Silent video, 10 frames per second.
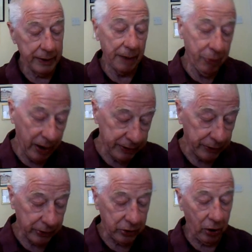And I pray
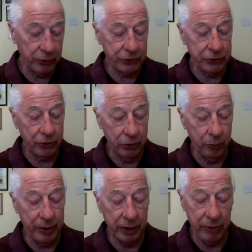that the God to
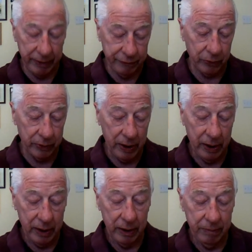whom we are grateful
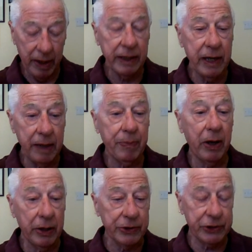may
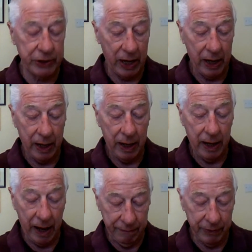keep us
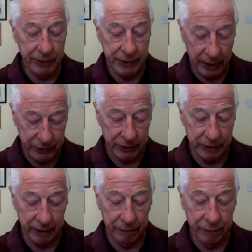ever
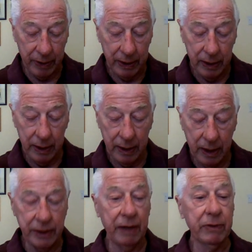sensitive
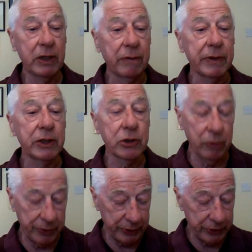and ever loving
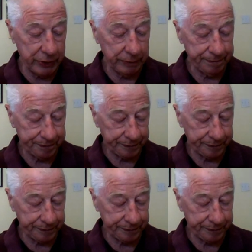to others.